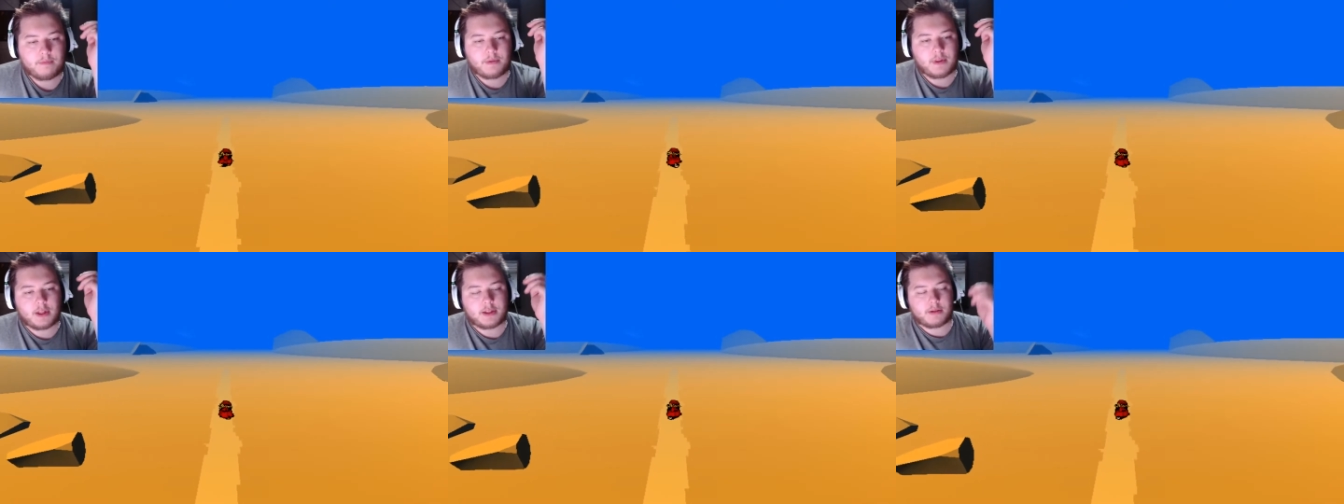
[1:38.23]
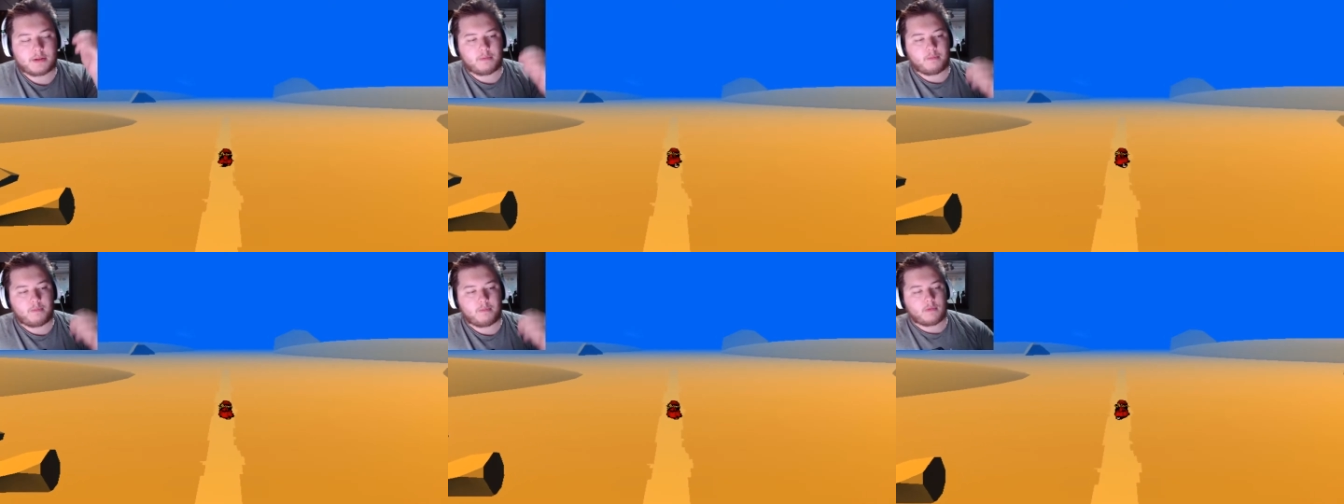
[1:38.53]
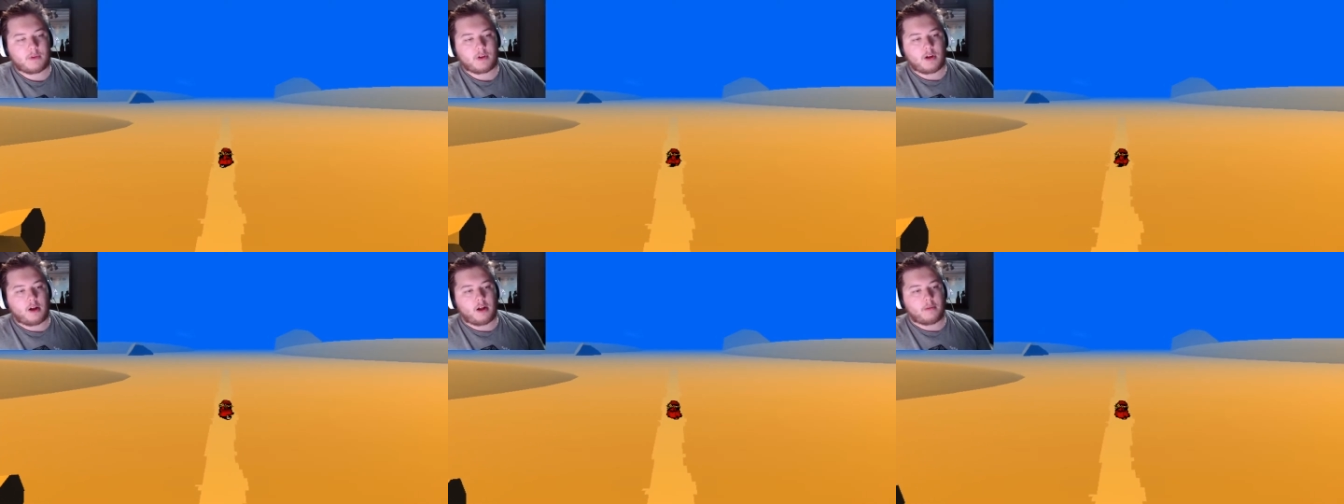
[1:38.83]
Let's
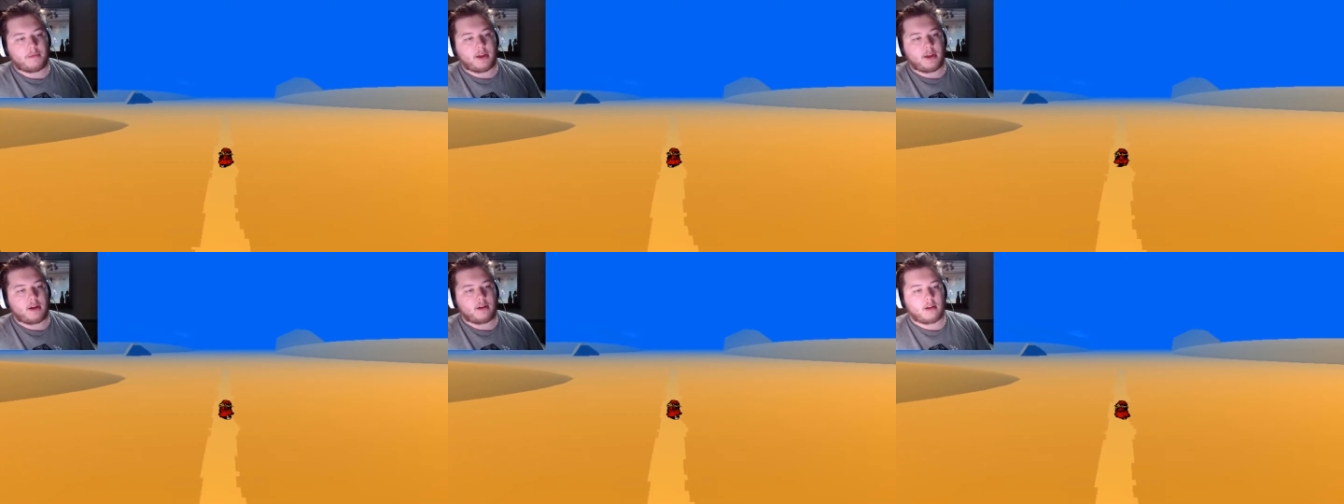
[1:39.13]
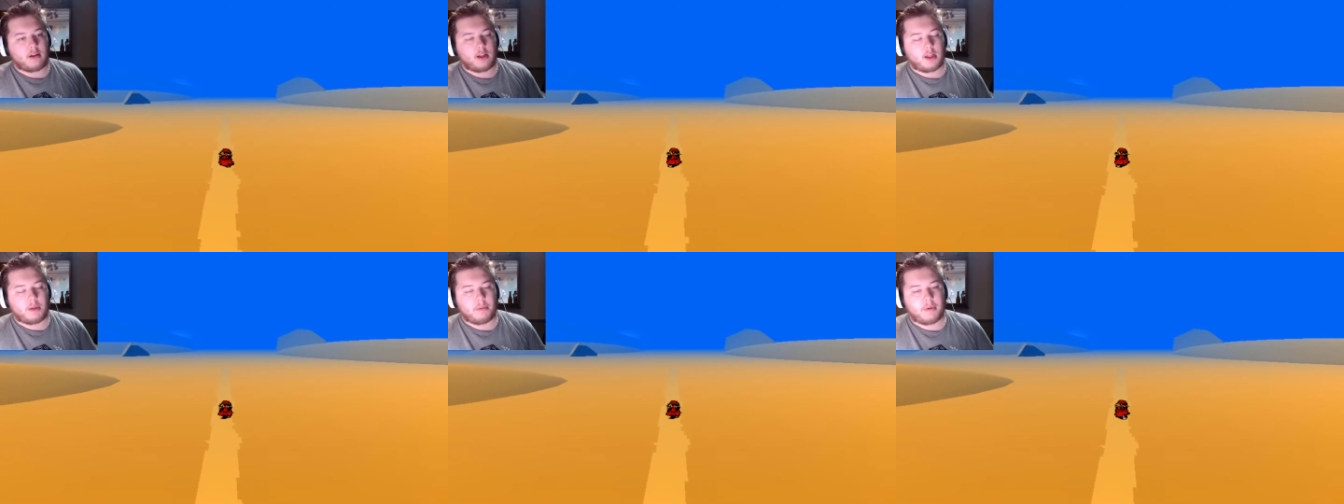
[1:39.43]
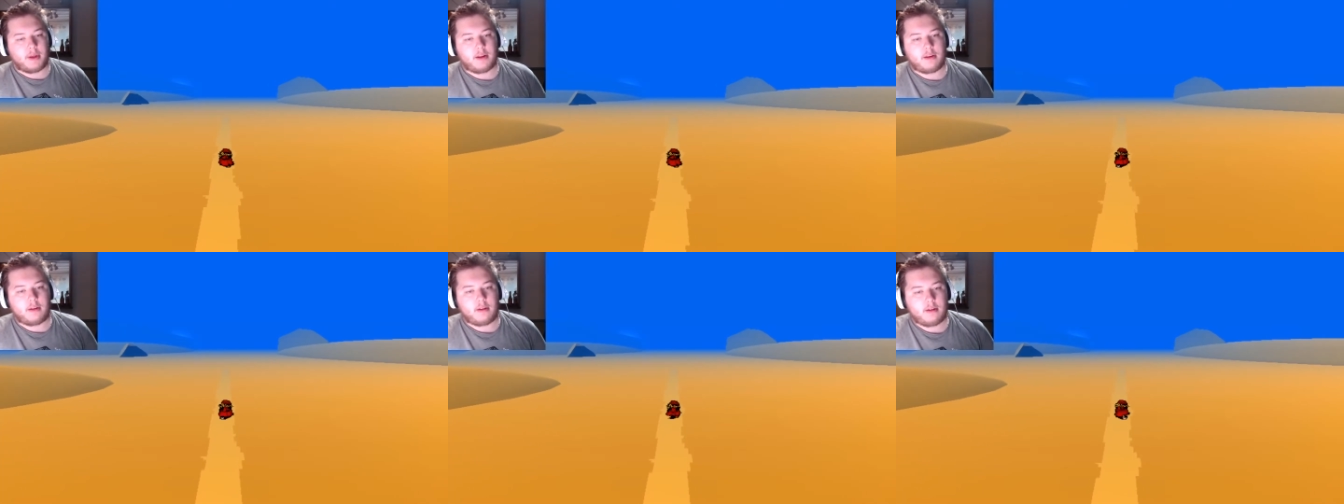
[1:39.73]
calm down a little
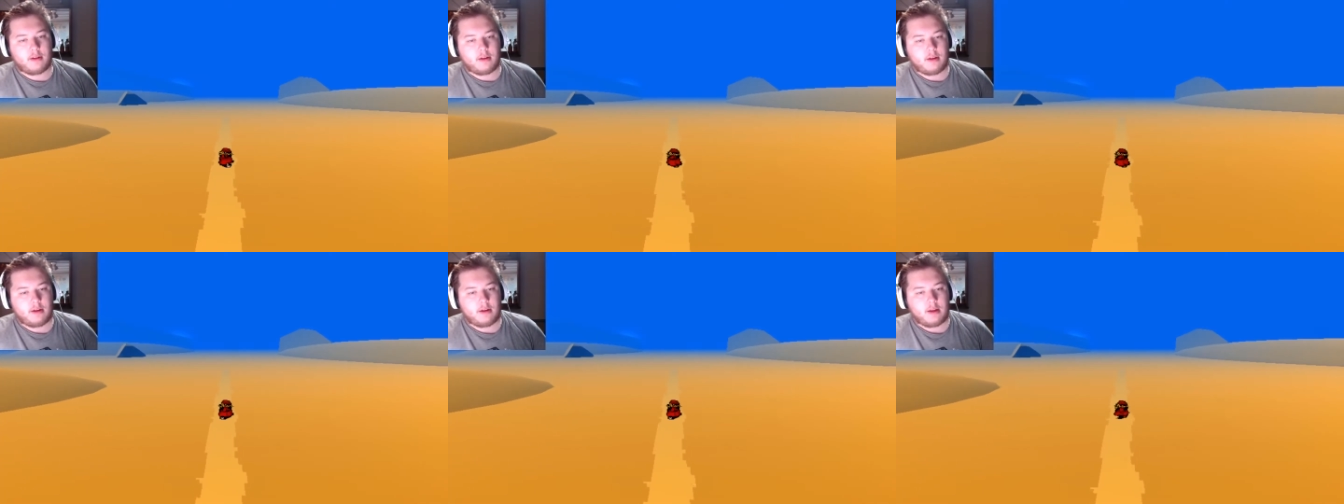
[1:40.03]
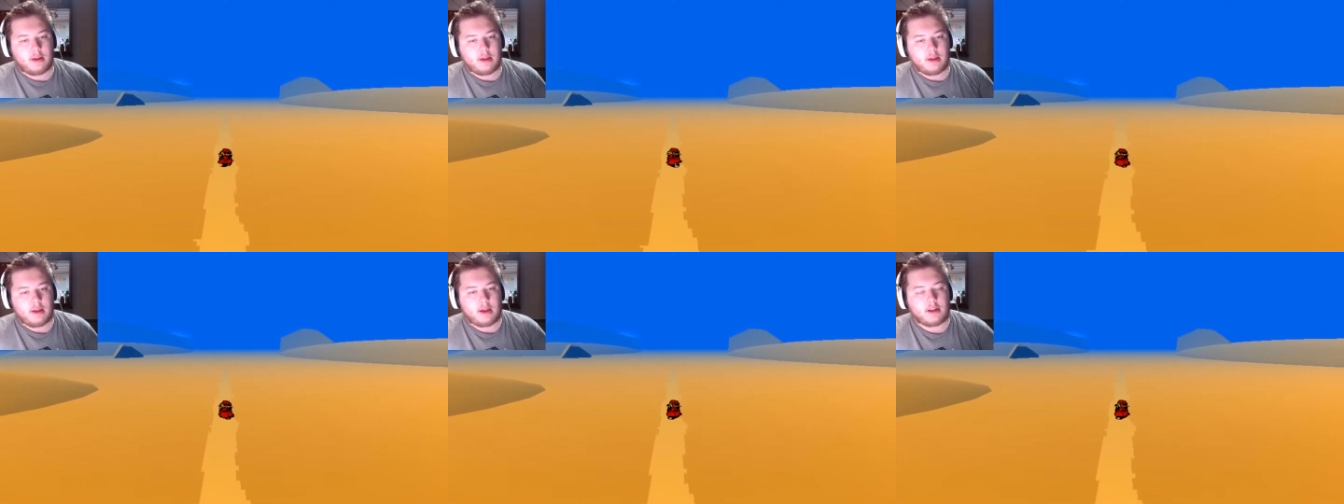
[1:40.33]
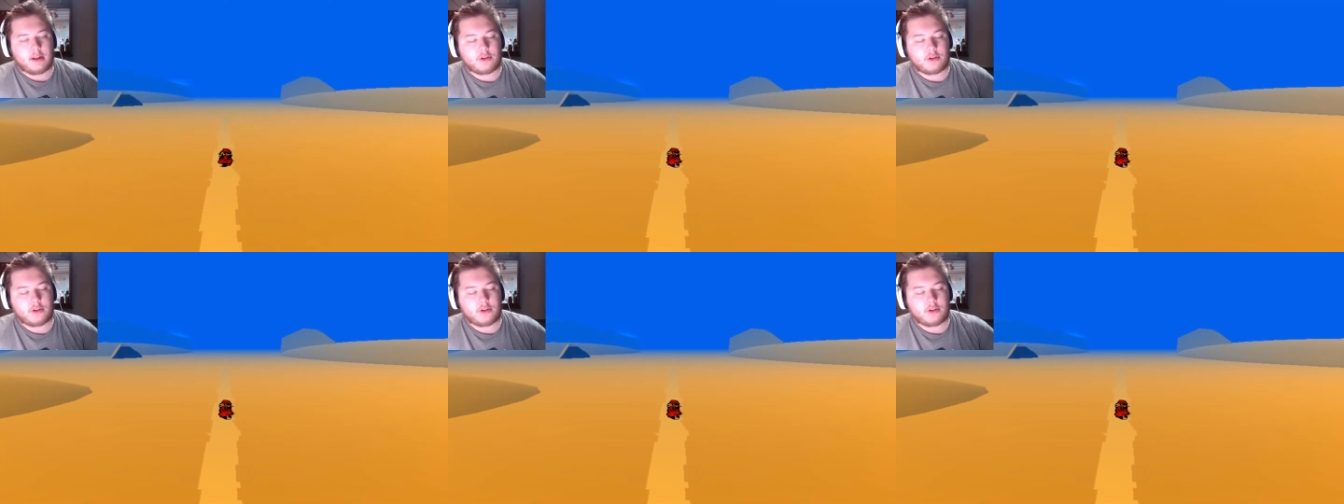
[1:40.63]
bit and